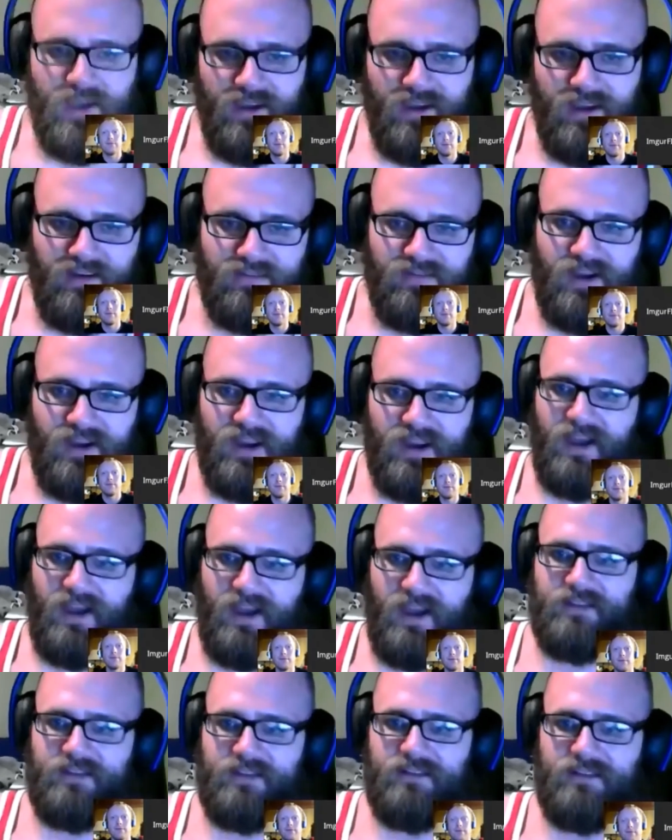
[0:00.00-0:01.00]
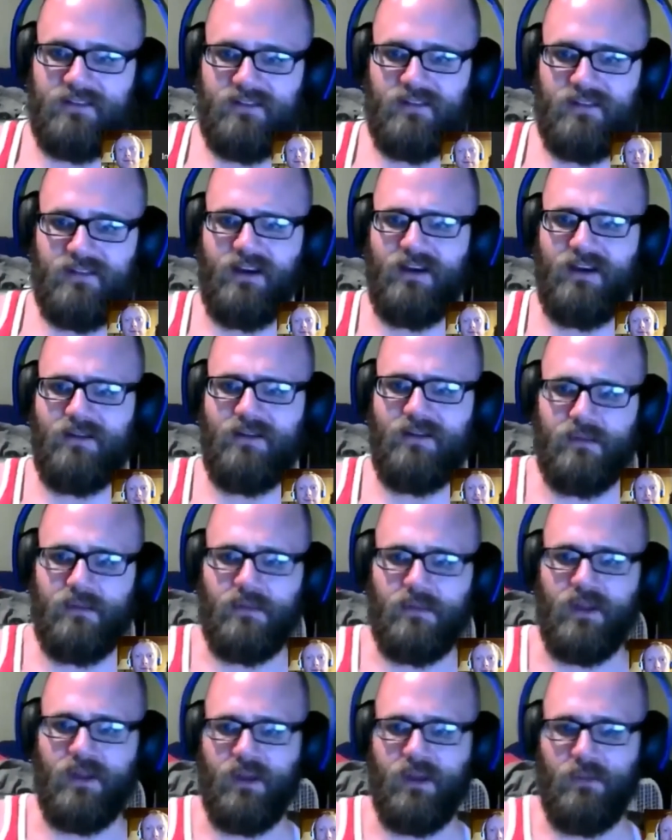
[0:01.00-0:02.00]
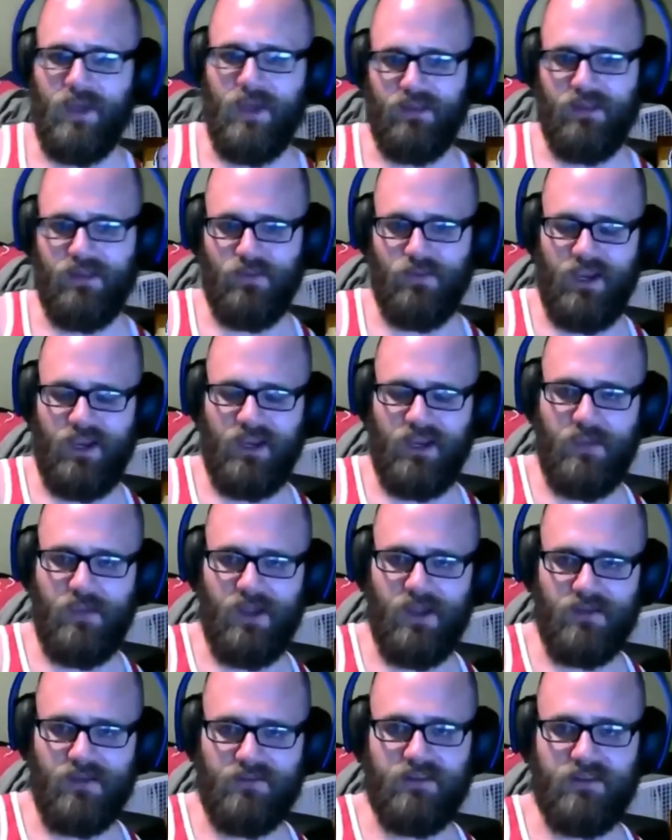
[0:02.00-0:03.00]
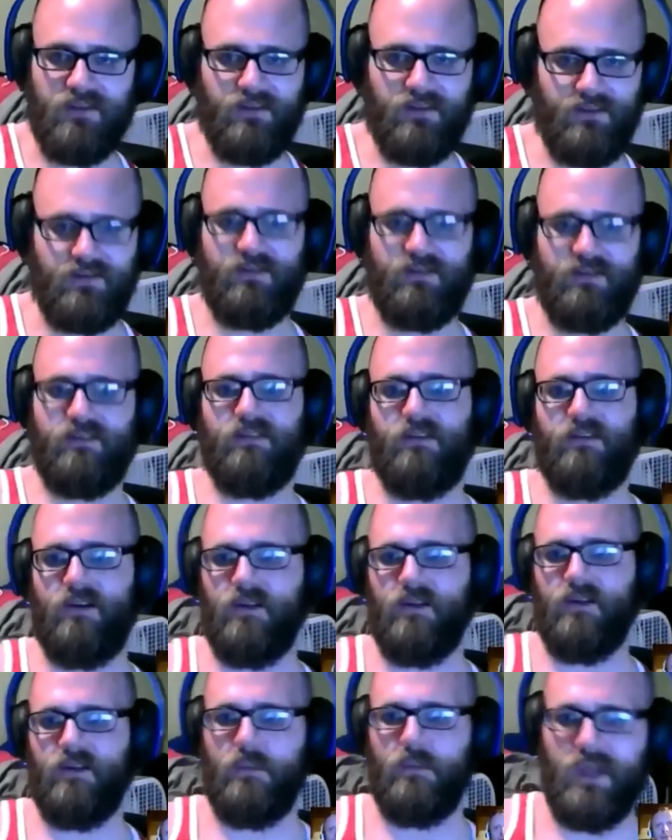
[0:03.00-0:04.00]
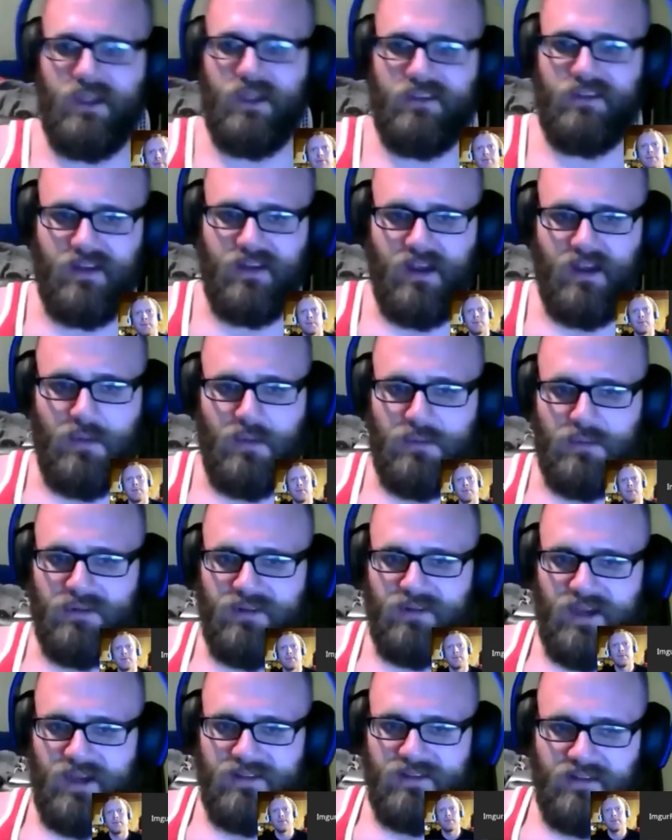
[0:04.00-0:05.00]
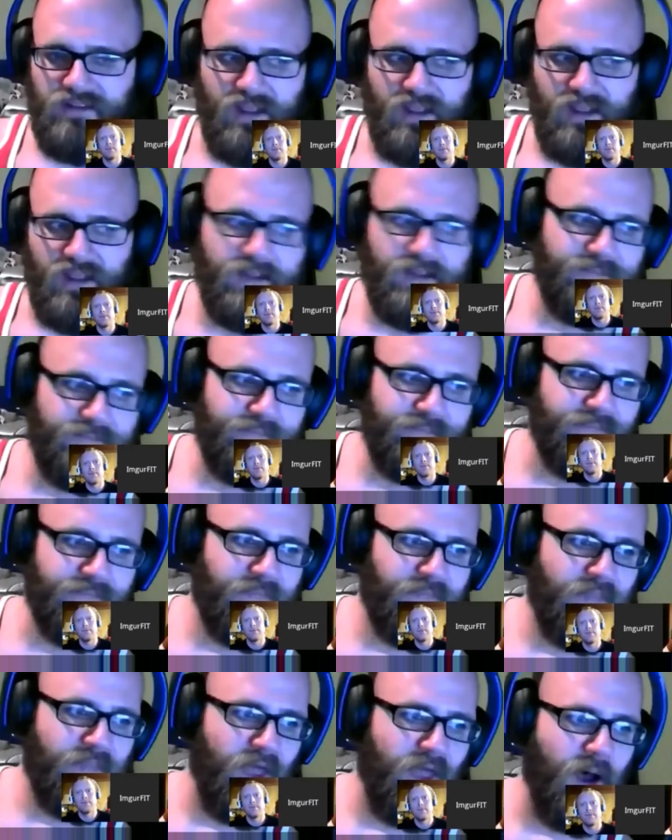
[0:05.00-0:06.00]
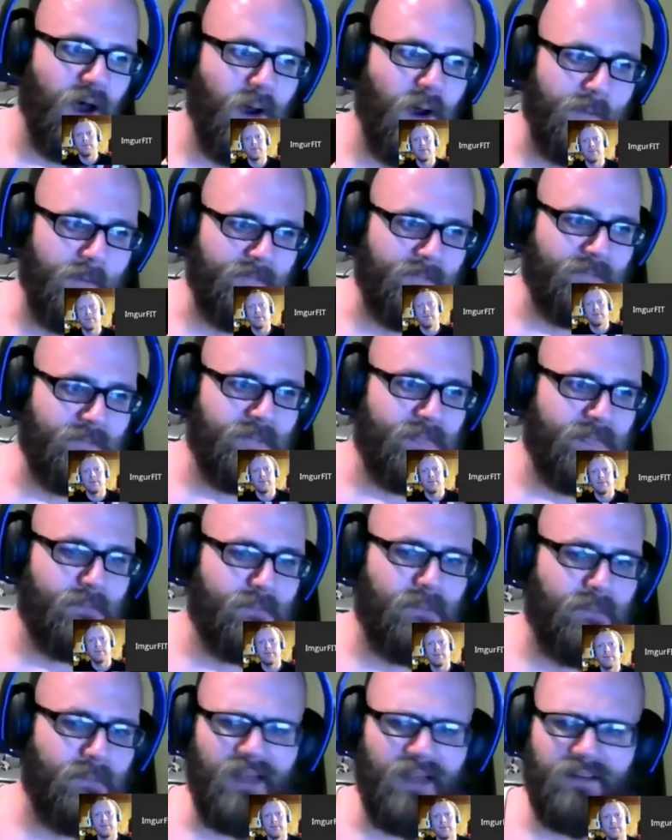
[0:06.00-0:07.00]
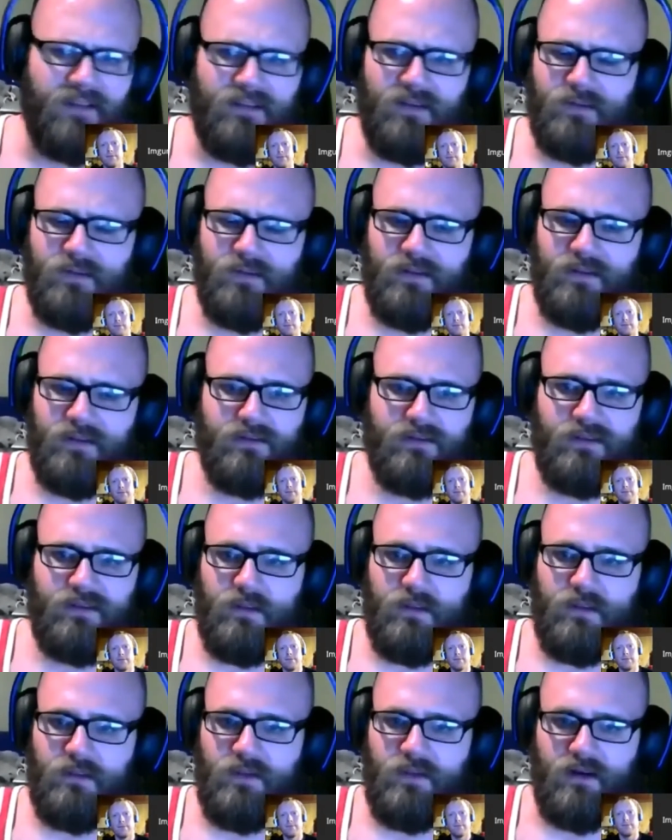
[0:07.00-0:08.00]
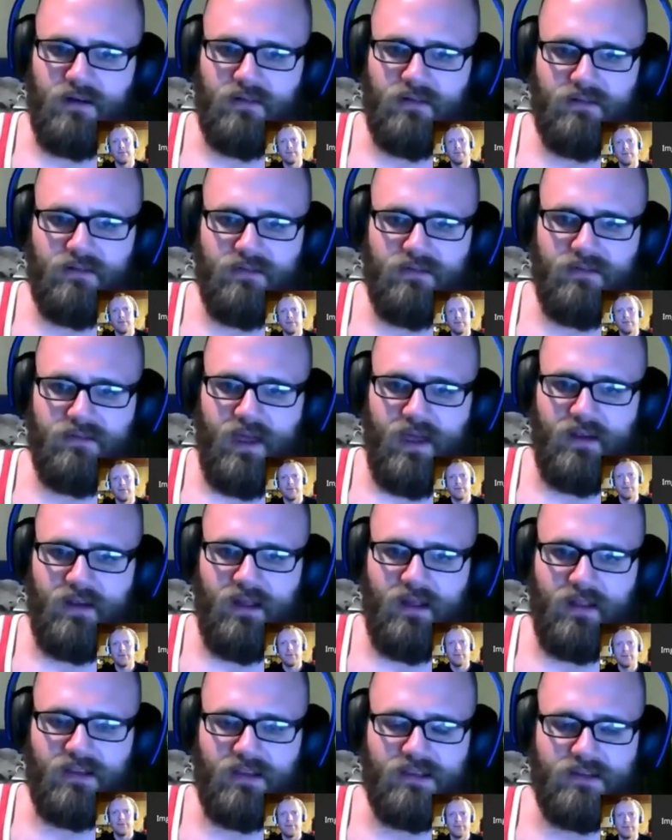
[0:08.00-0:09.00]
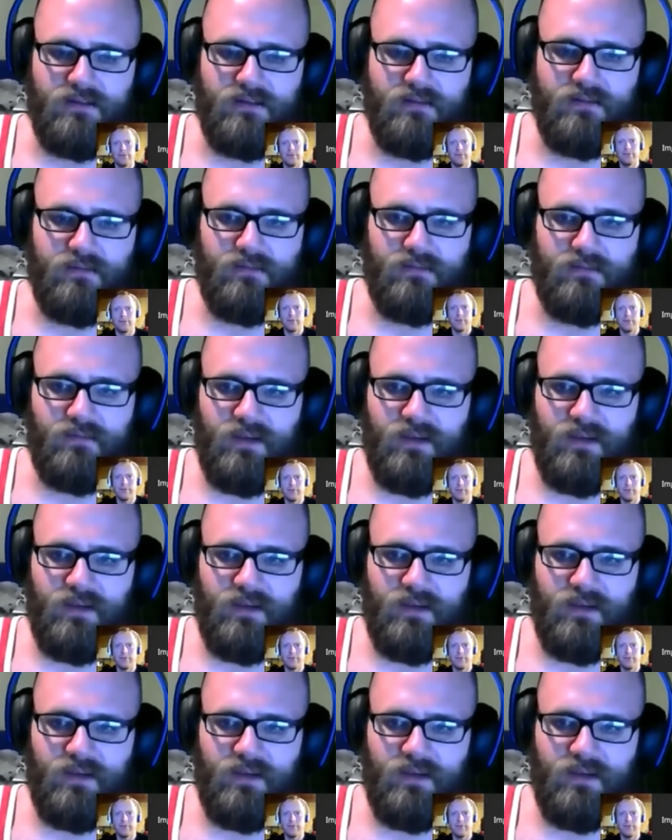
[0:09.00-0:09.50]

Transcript: omega fatty acids, typically omega-3 and omega-6 are the biggies that come up in diets a lot. Matt, you seem to be our fat knowledge